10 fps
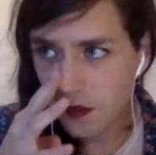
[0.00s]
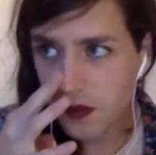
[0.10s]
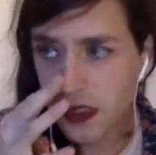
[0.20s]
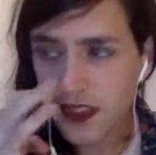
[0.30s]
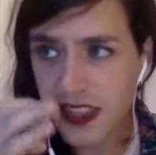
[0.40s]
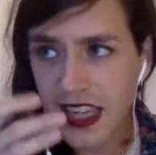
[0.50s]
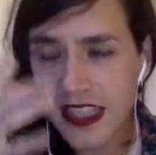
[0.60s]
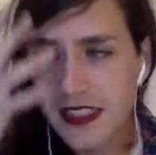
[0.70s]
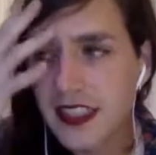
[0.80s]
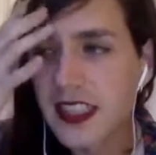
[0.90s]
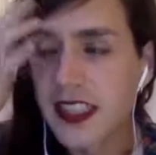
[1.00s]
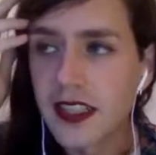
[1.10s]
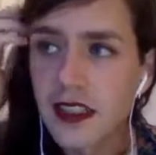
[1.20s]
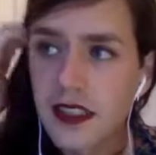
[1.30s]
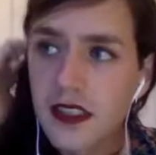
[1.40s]
when I was like
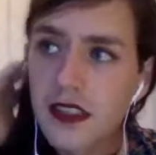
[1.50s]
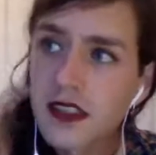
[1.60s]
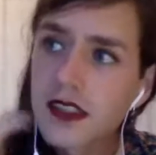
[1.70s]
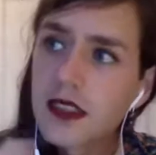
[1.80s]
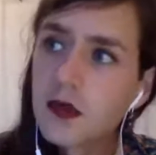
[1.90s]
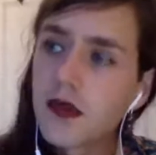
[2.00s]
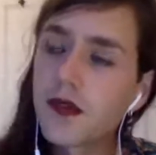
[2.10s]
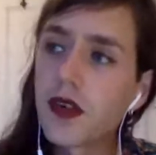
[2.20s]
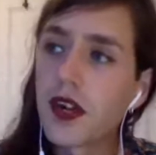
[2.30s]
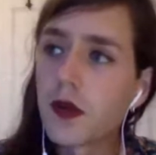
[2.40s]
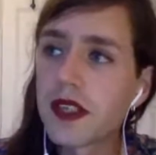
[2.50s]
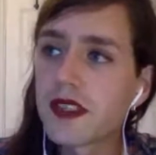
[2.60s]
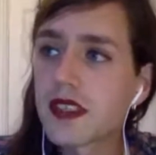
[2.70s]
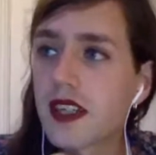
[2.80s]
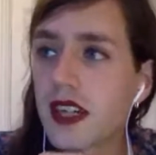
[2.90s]
18, before I went
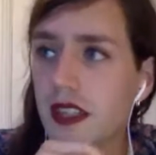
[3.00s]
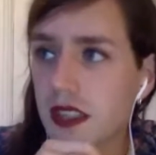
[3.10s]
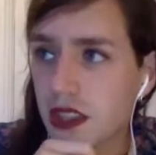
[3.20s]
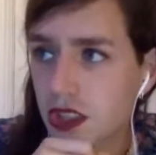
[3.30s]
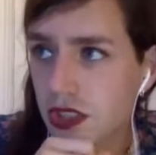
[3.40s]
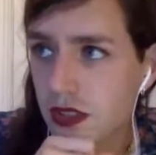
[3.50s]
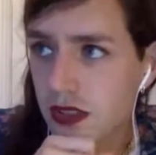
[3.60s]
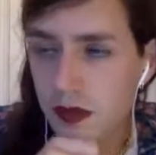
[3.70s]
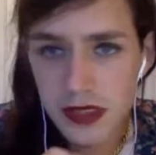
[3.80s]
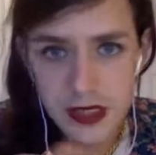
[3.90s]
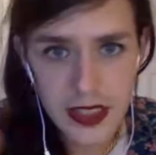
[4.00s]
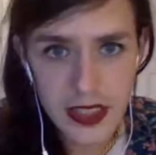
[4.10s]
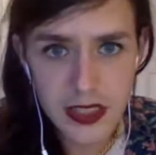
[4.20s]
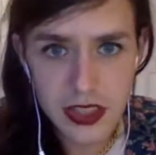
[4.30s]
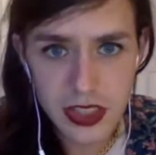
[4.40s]
to college
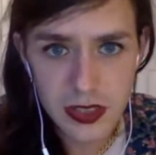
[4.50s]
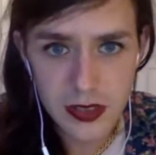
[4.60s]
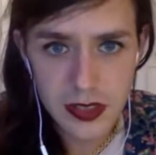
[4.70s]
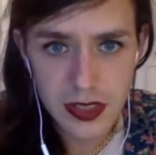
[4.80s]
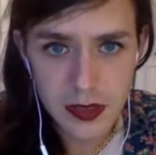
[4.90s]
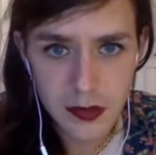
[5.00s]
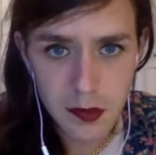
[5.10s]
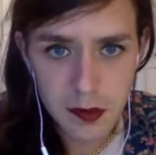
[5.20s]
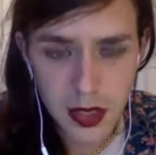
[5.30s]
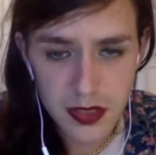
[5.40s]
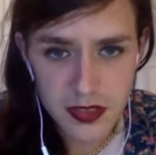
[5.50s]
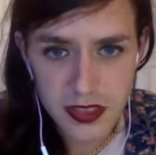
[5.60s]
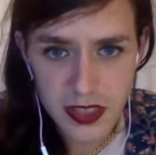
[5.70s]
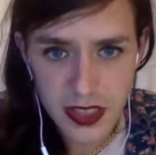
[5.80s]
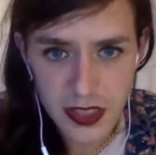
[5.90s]
in the
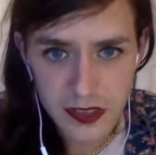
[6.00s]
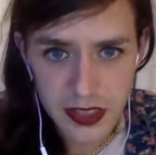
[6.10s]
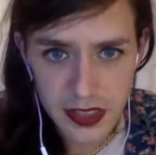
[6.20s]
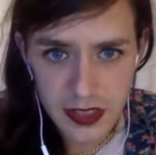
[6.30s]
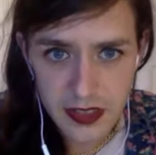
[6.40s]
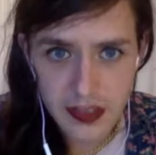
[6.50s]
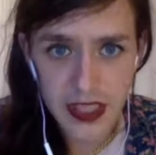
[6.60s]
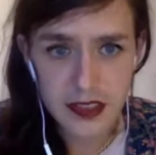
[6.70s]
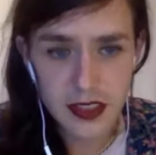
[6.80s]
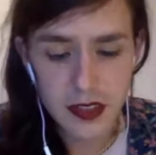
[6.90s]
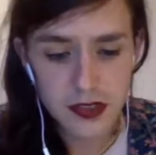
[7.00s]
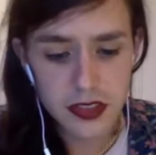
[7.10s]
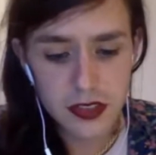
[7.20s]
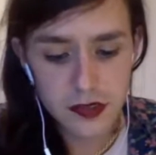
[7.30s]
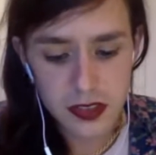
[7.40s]
Boston area at Tufts
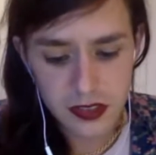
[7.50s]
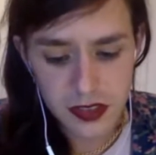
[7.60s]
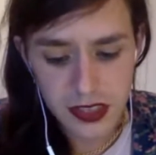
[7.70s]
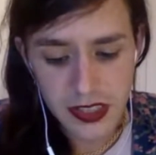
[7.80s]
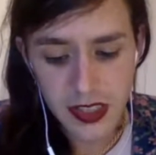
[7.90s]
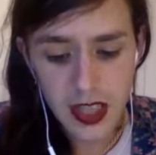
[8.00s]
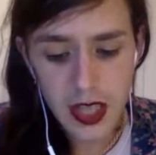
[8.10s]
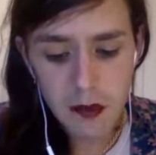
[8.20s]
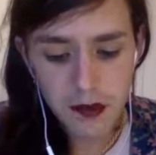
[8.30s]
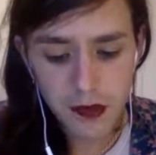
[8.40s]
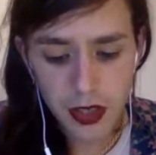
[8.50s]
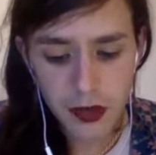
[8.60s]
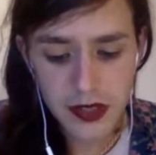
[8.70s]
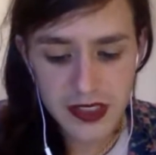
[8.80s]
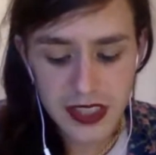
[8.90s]
University. Before I
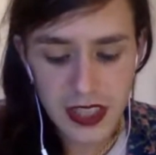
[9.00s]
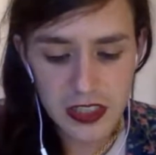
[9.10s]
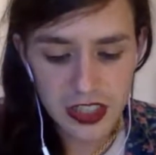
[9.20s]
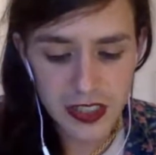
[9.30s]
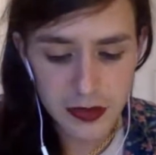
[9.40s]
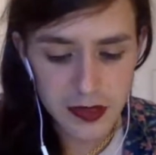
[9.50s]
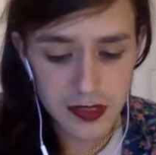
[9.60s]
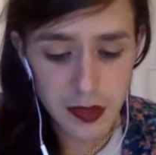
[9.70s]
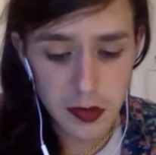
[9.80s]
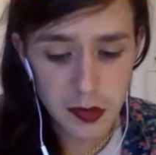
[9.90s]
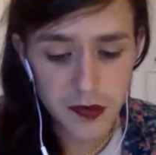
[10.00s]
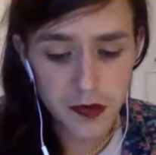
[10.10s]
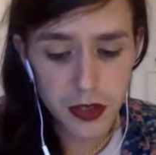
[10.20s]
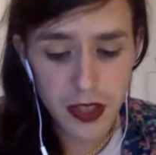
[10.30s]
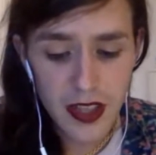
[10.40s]
went to college, I think it was the summer
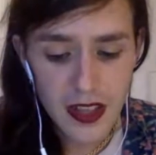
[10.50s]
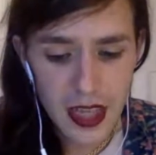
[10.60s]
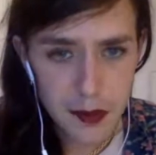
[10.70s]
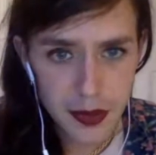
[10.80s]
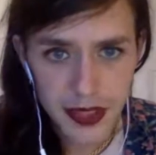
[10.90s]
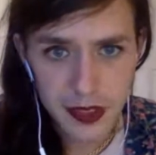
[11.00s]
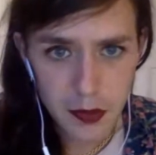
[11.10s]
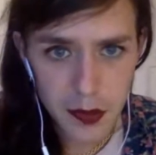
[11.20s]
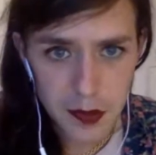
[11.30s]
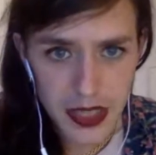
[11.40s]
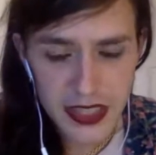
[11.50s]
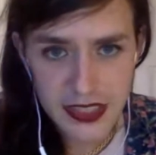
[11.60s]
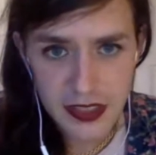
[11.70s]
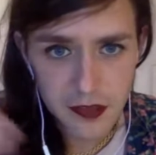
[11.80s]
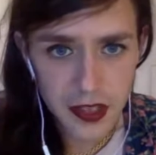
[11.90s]
before, I played an open mic
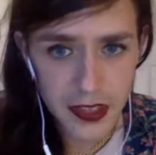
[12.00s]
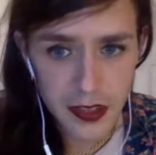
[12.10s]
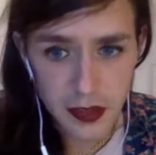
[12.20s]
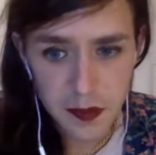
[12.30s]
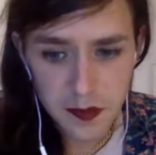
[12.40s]
at this venue.